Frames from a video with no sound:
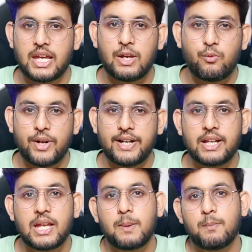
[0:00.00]
Hey wait,
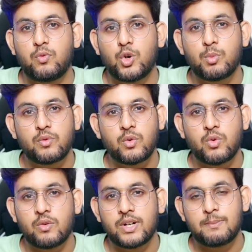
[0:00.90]
before moving
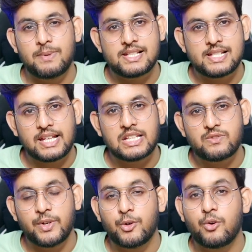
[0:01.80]
forward, please like this
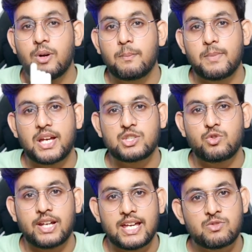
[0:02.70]
video because
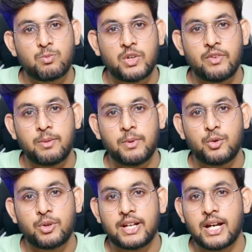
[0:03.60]
your likes motivate me
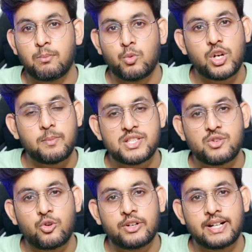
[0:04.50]
to create more
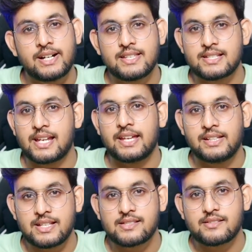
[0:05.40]
amazing content just like
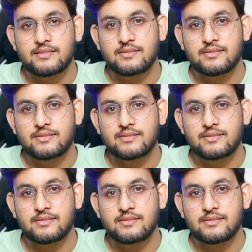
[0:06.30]
this.